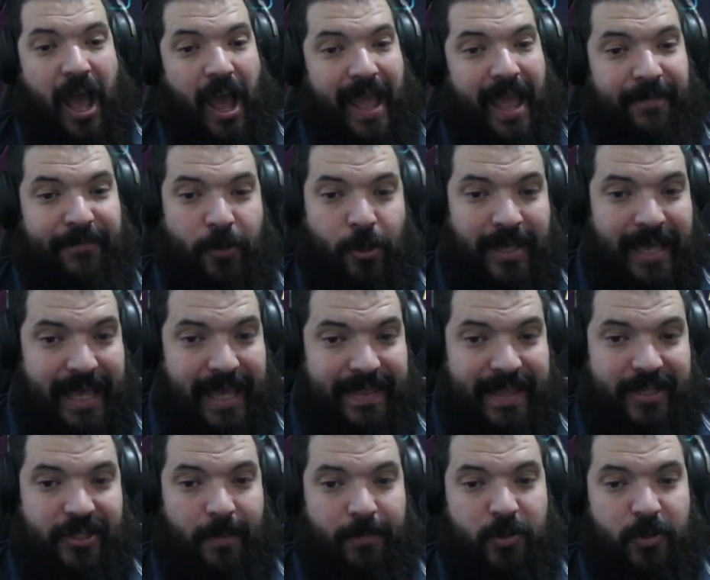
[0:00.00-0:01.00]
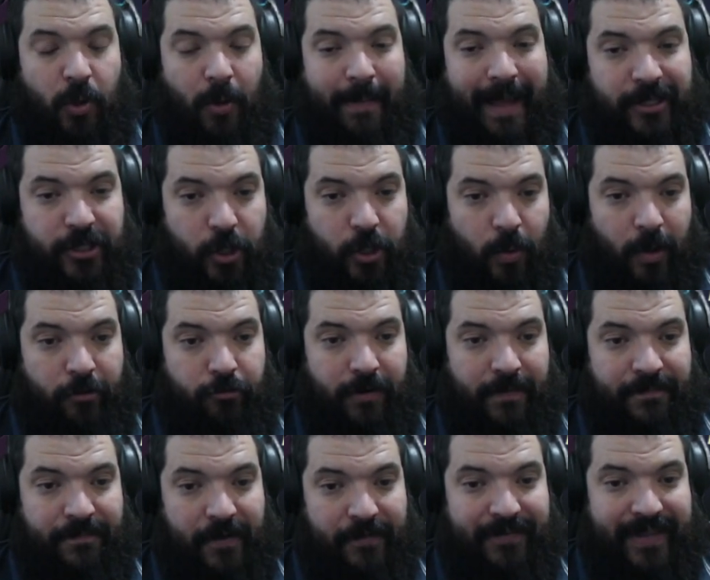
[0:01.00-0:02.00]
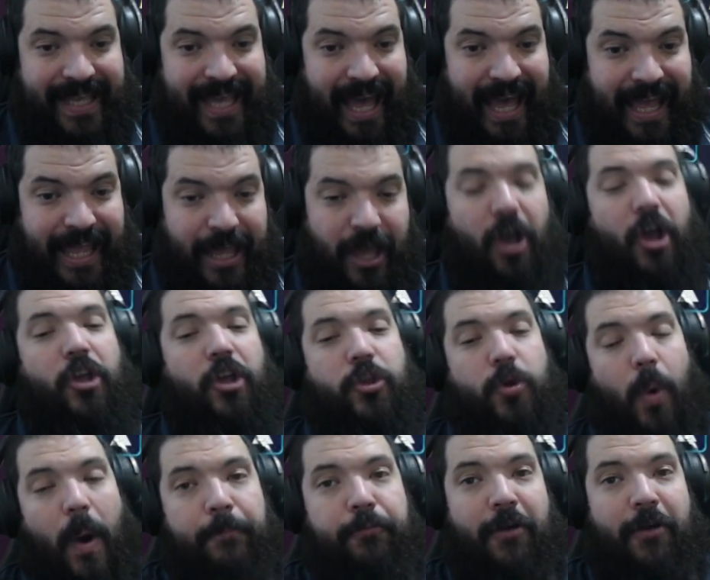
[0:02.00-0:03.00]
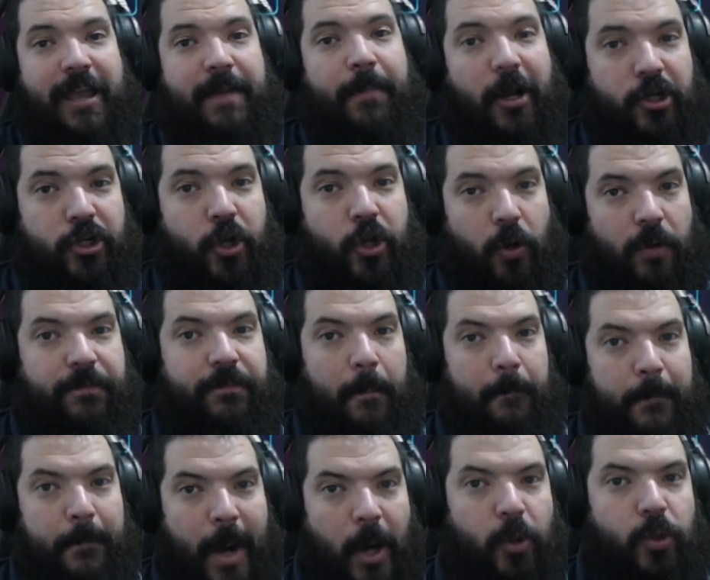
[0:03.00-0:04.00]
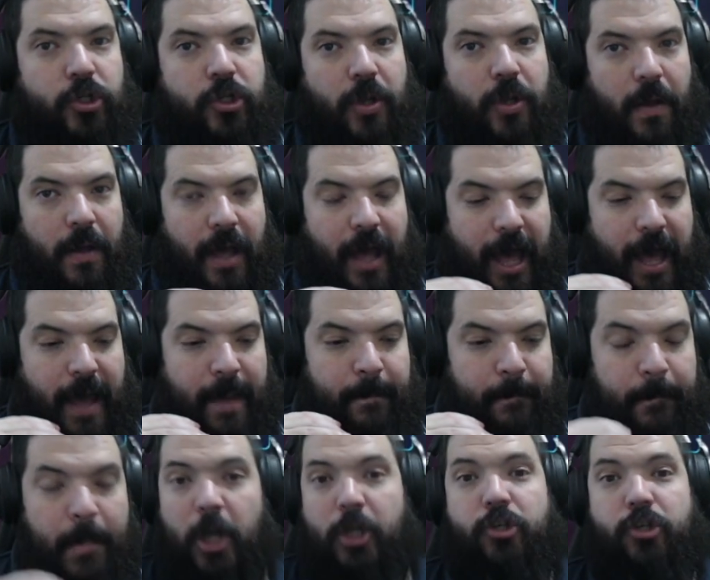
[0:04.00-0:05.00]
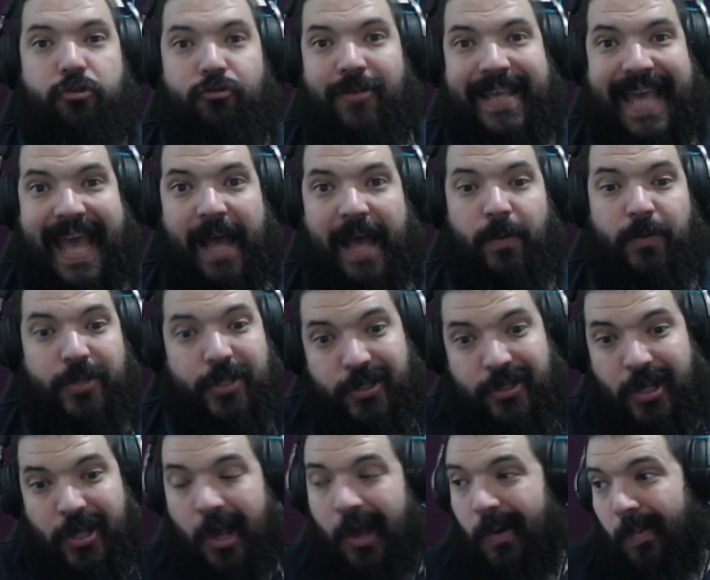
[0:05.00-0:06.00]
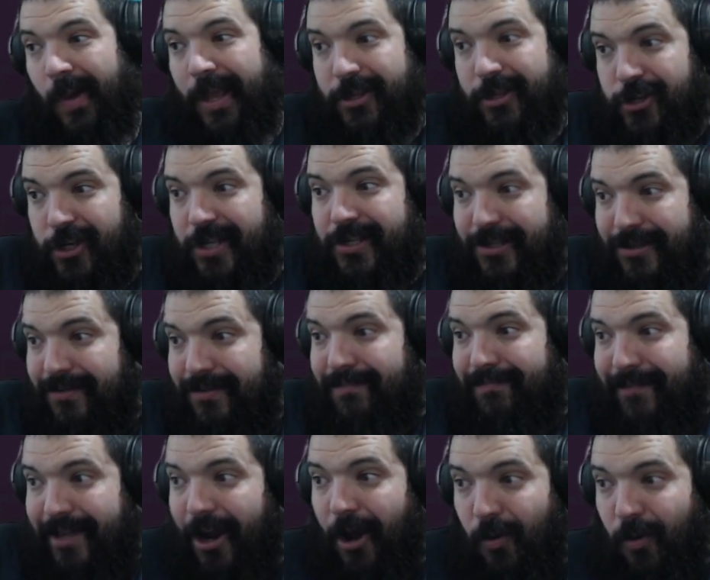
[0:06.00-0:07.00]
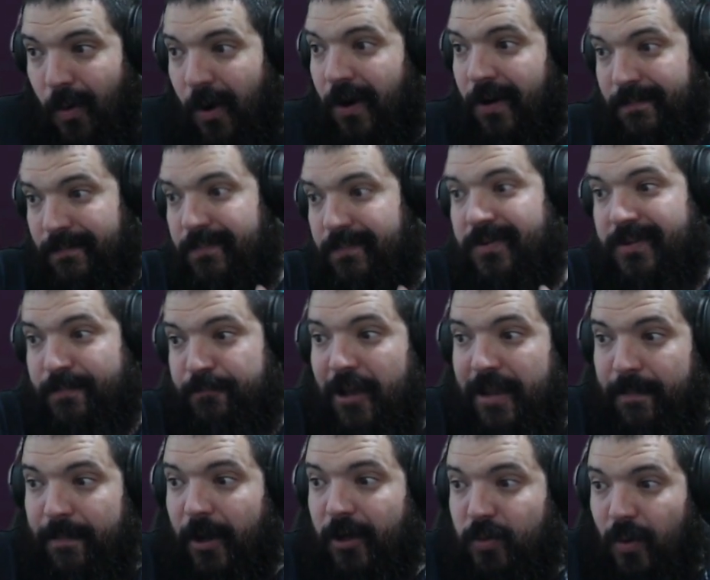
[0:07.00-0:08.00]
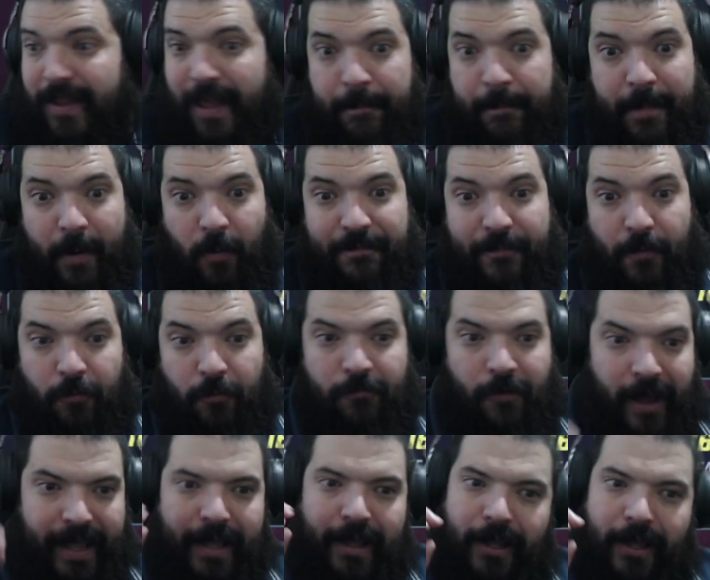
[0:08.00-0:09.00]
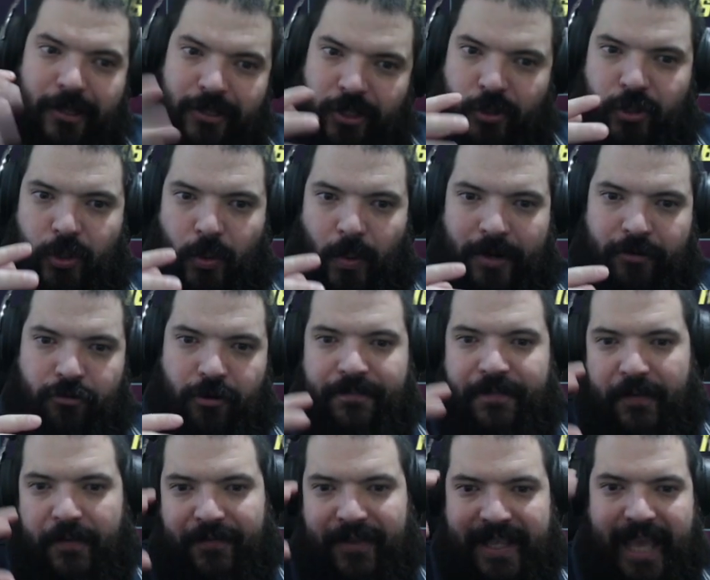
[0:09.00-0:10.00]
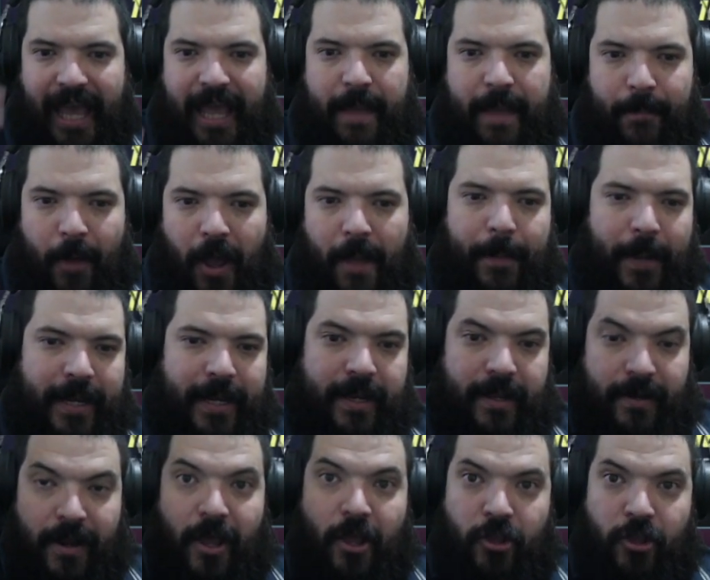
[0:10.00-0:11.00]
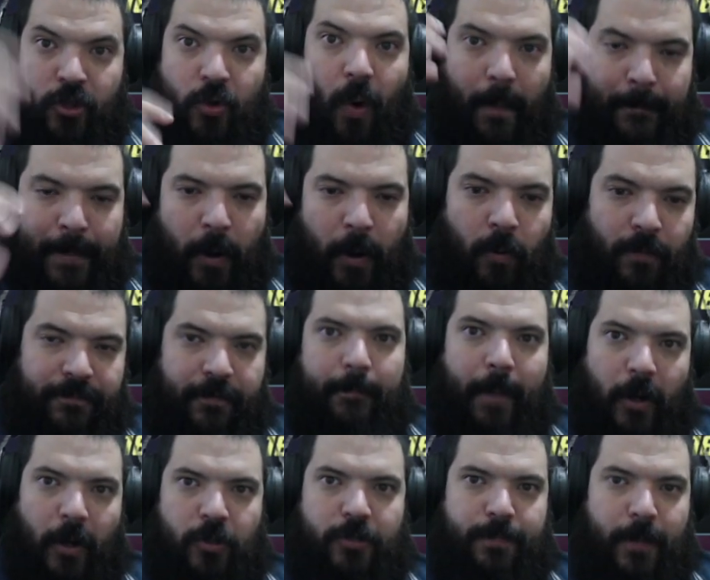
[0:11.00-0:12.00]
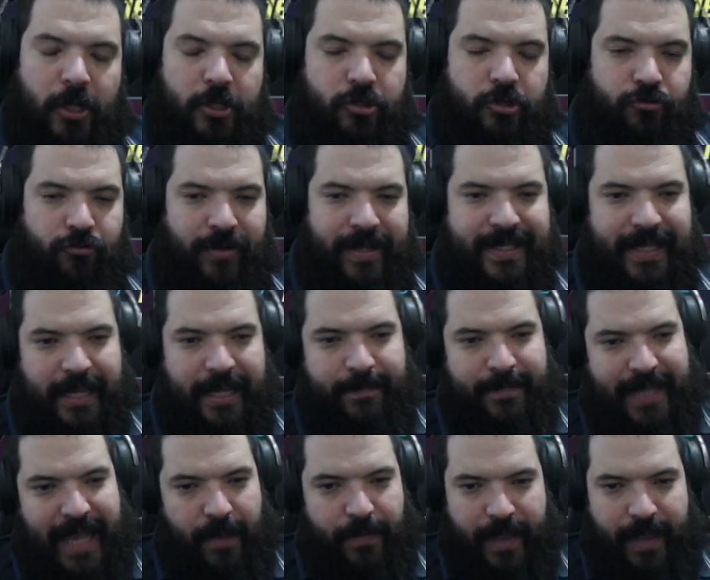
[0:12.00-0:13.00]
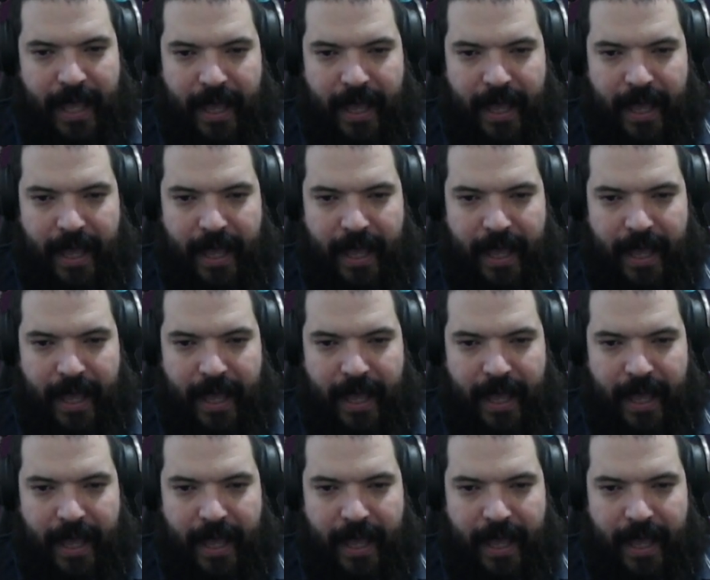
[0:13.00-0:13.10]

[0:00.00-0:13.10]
If you can get this up to about 250k, you are pretty much good for most mercenary counters, which is, you know what, pretty much what they're built for, right? So 250k, in my opinion, you are built for most mercenary teams out there.